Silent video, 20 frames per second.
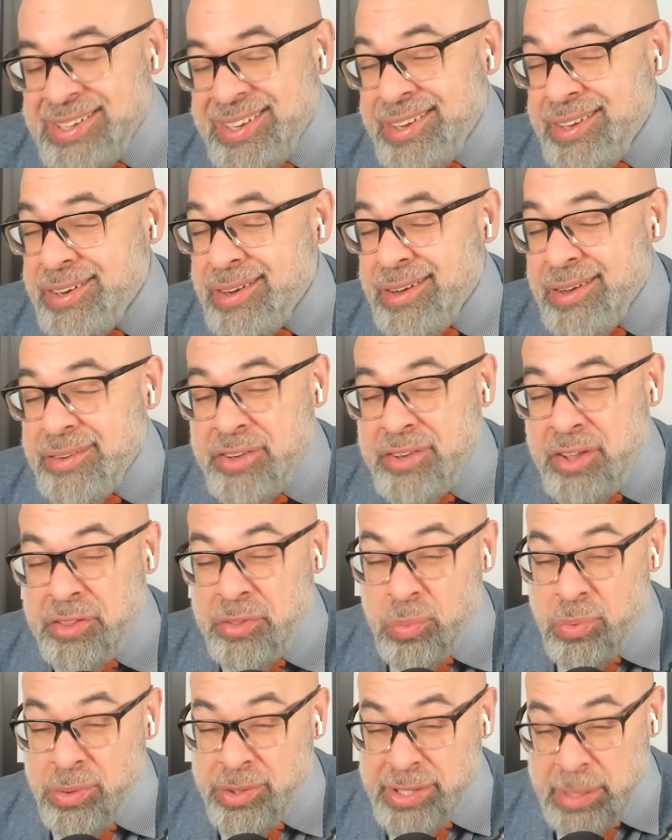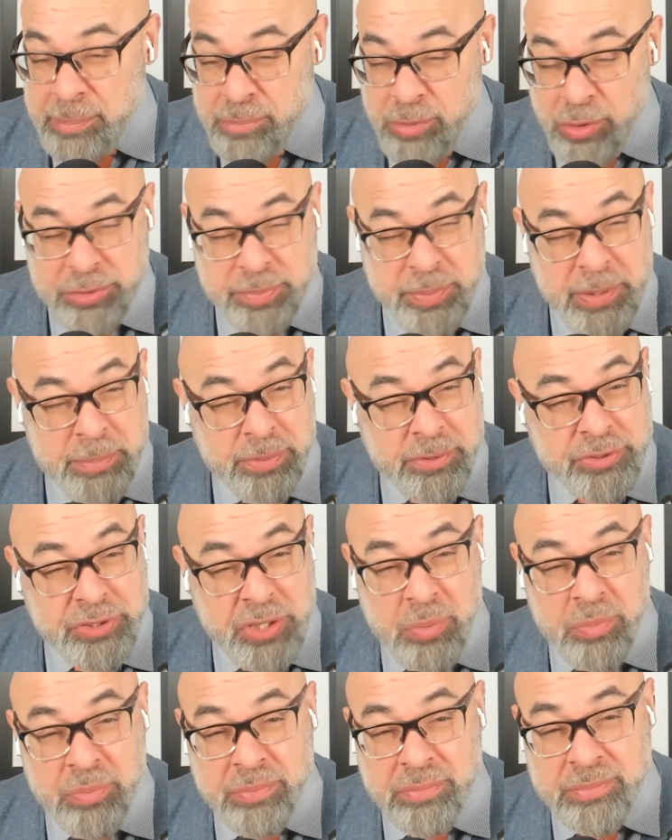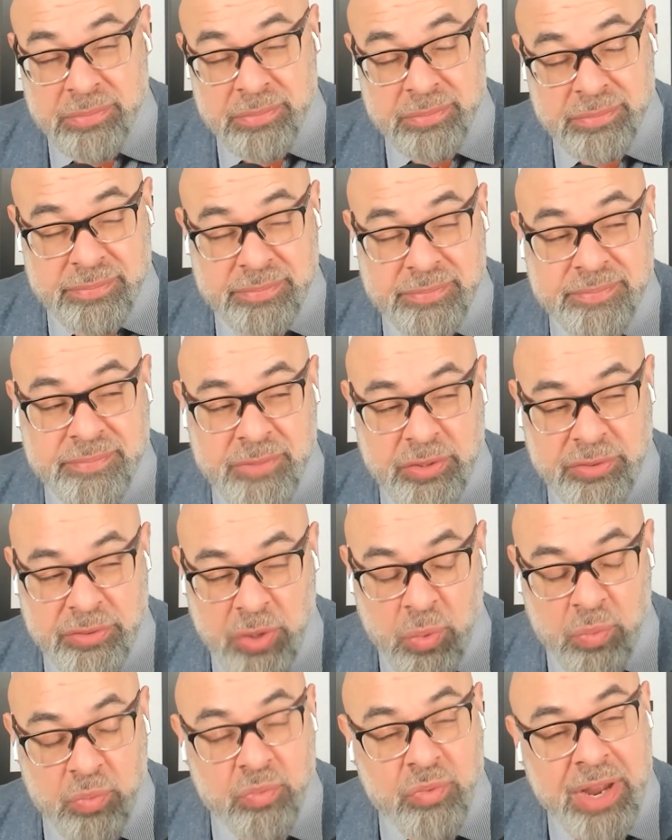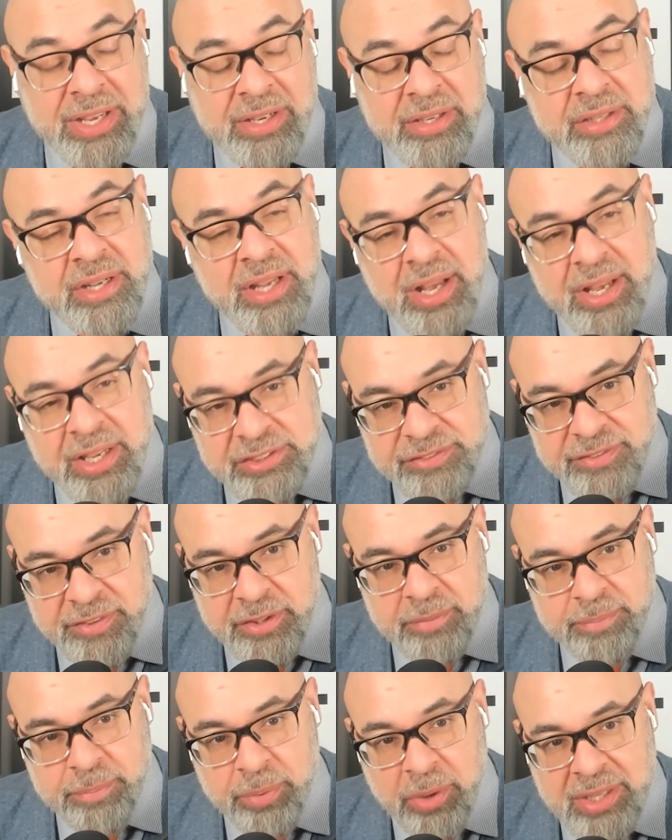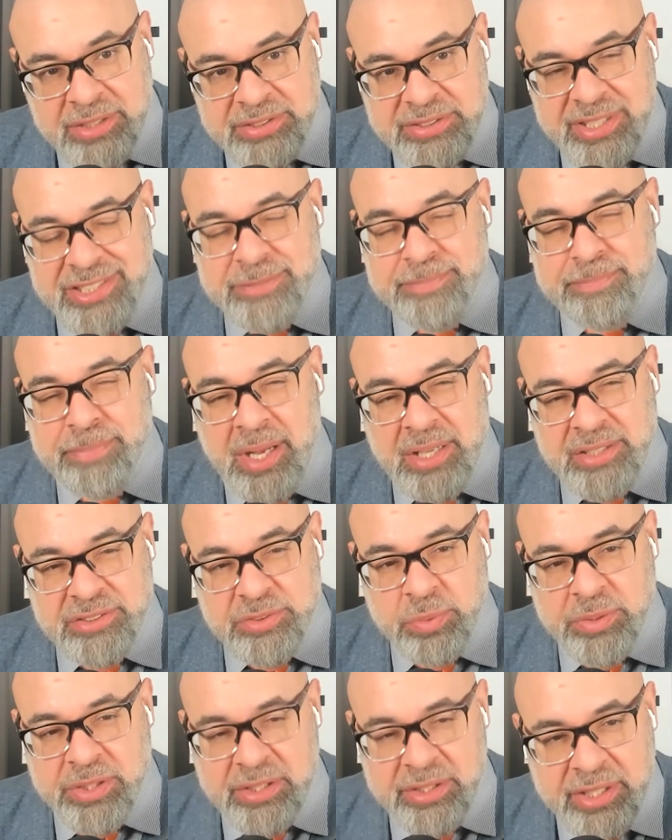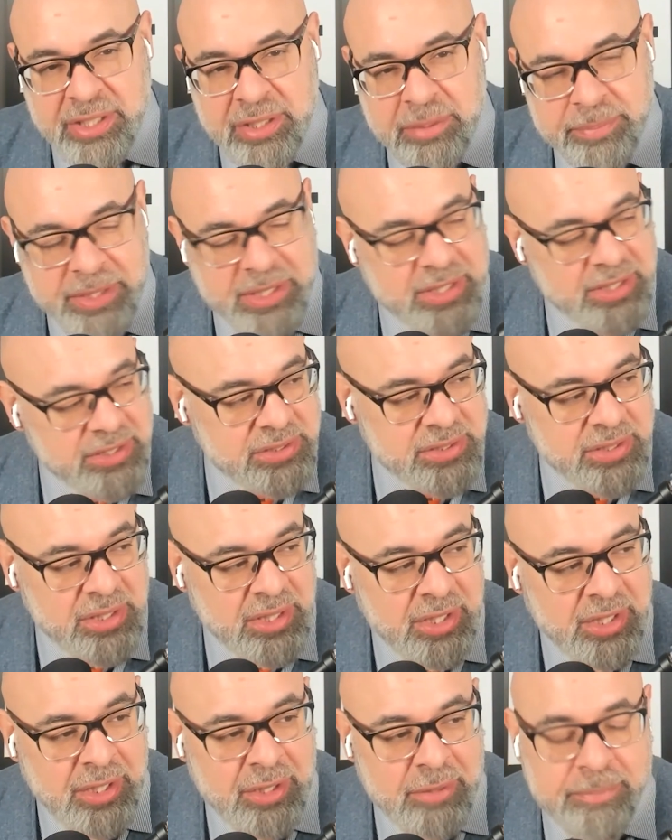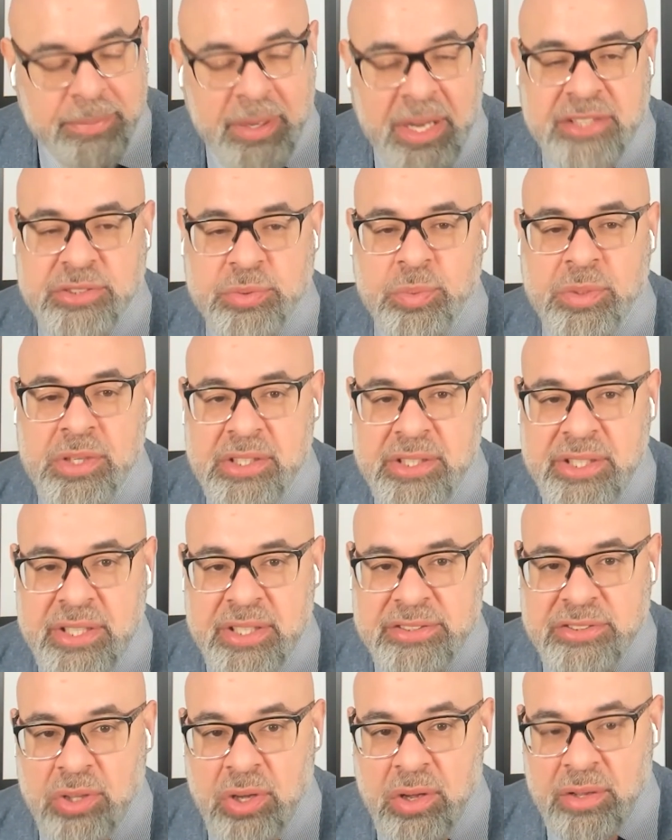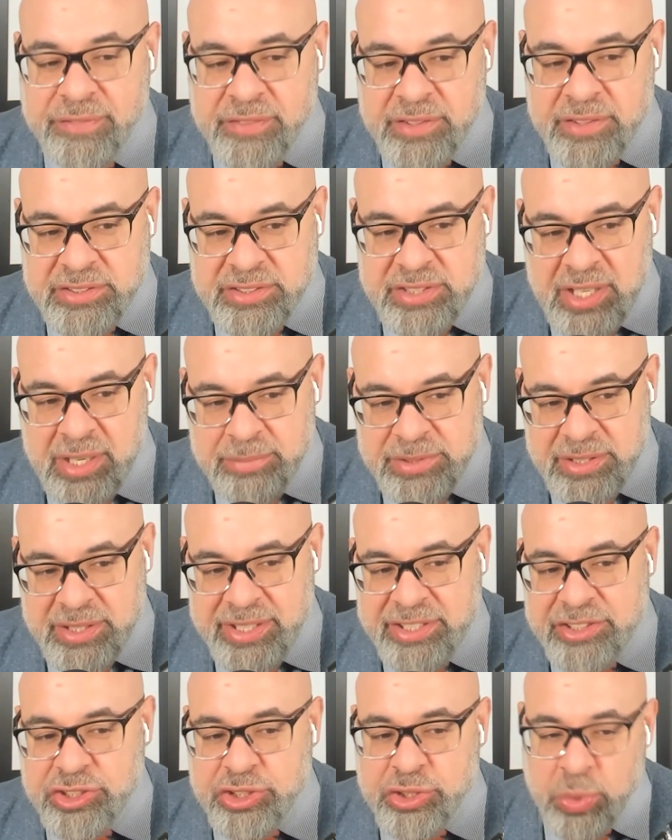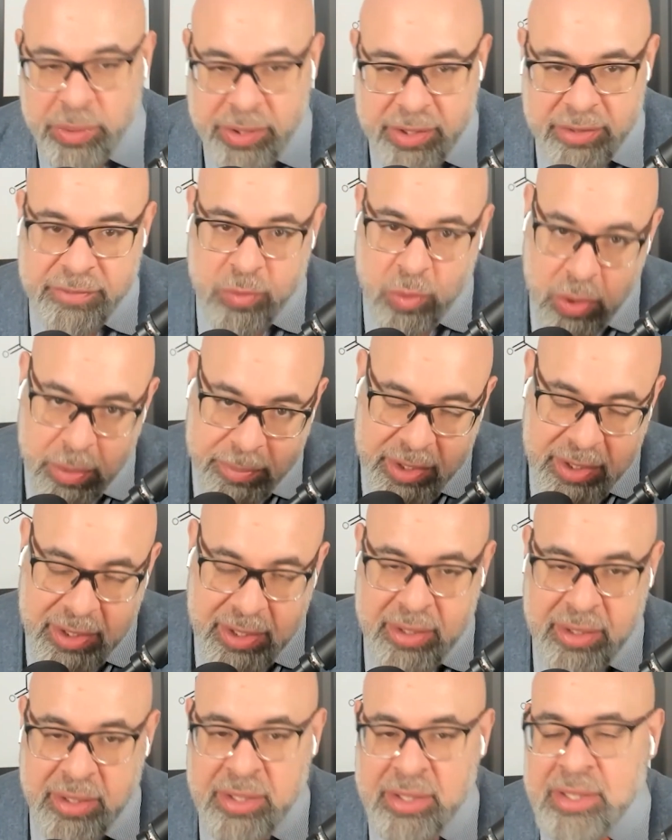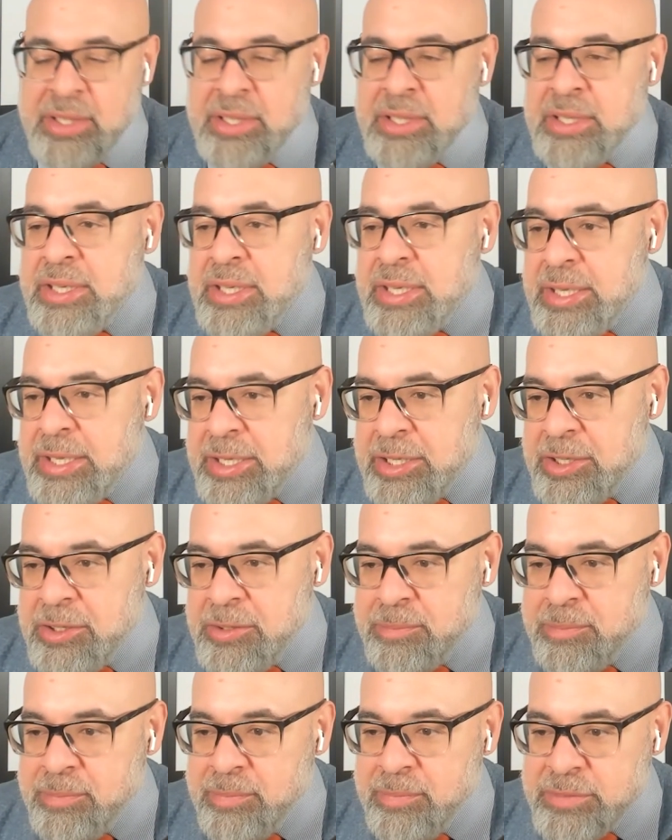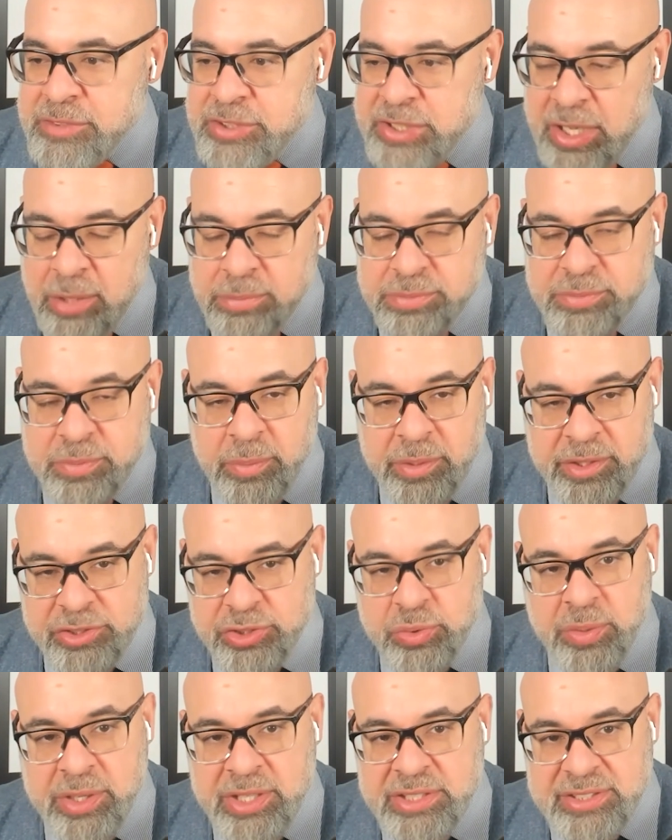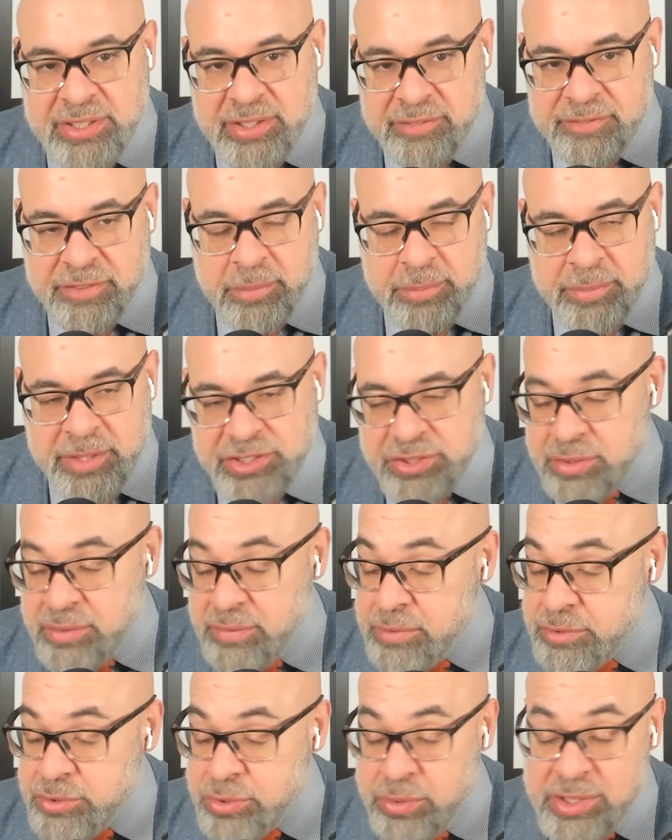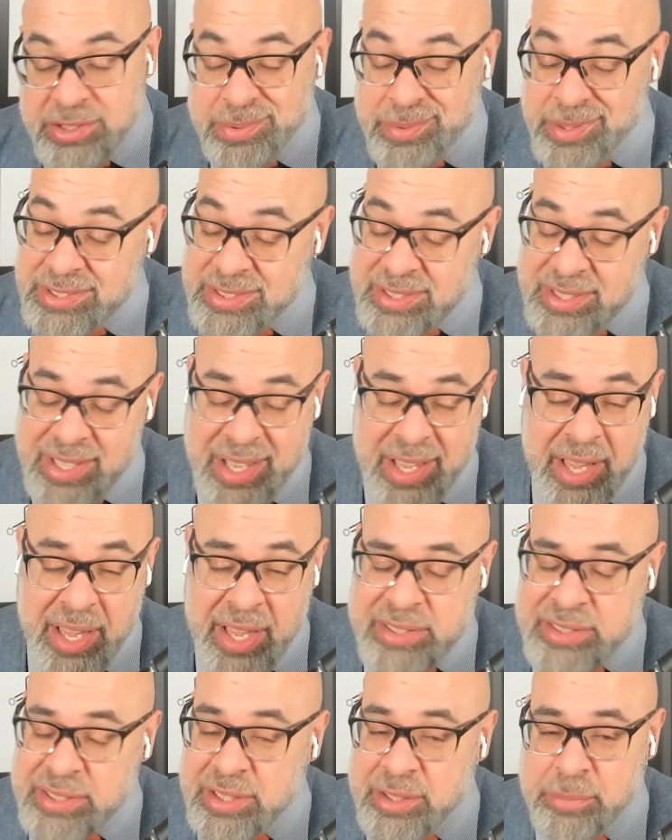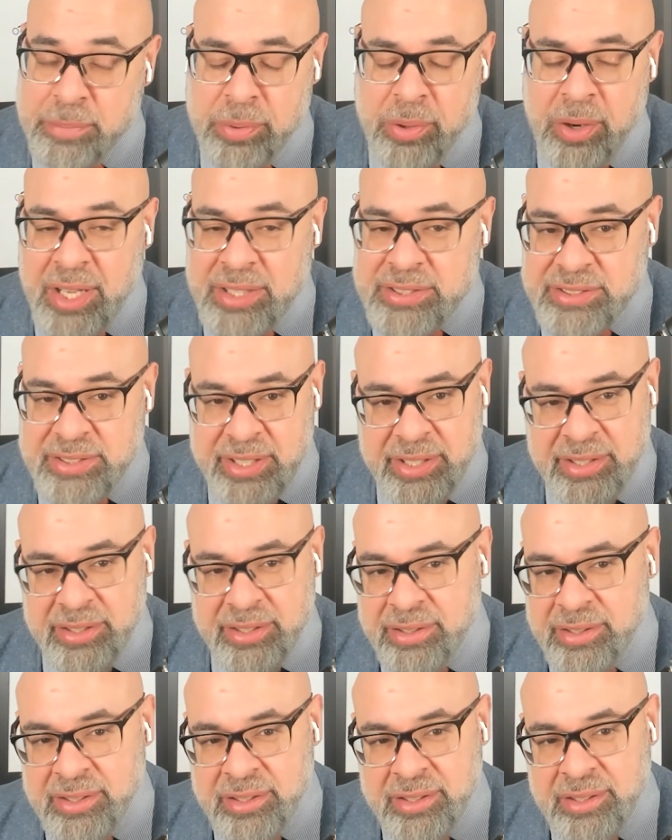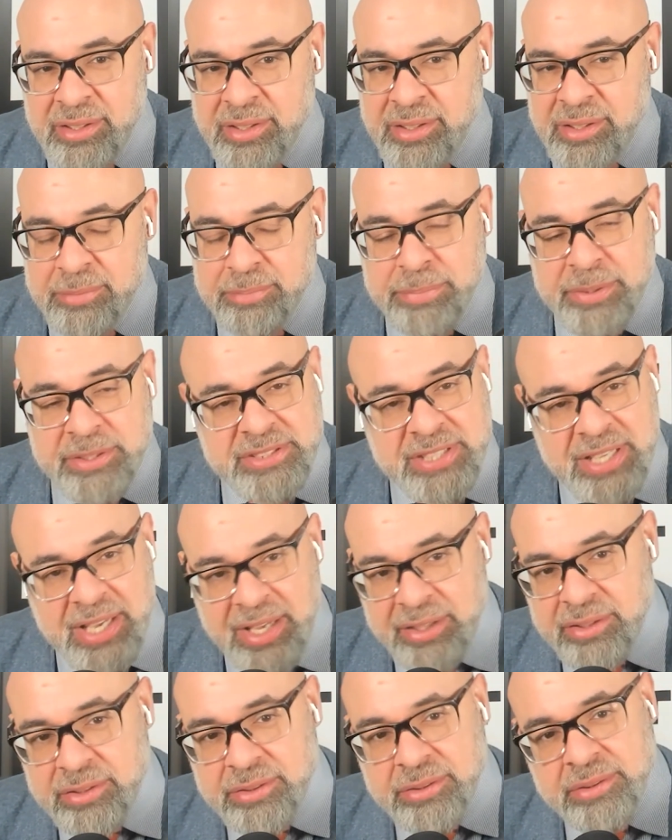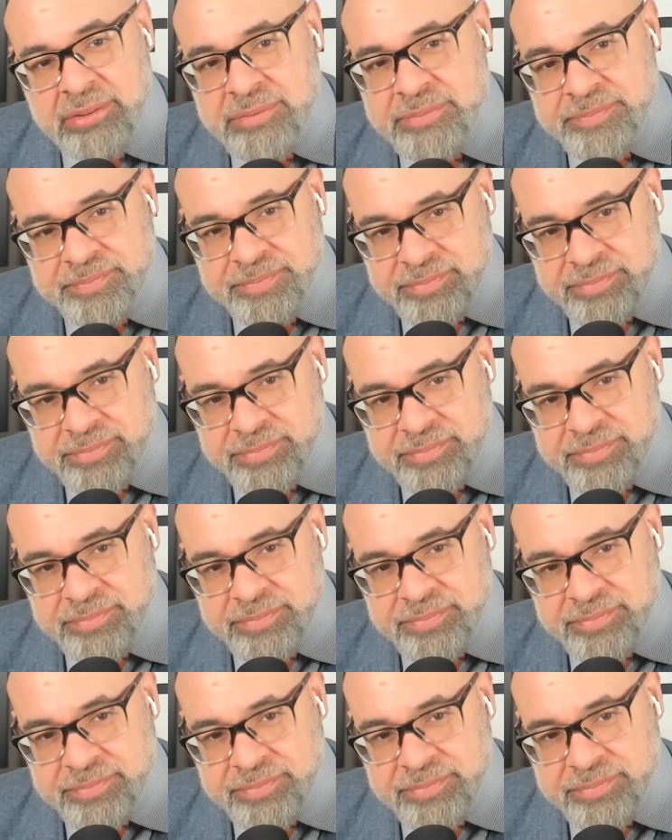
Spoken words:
And another one that most people don't recognize for the prostate is boswellia, because boswellia is oftentimes in a joint formula to help with joints and inflammation of the joints, but it's an excellent prostate botanical.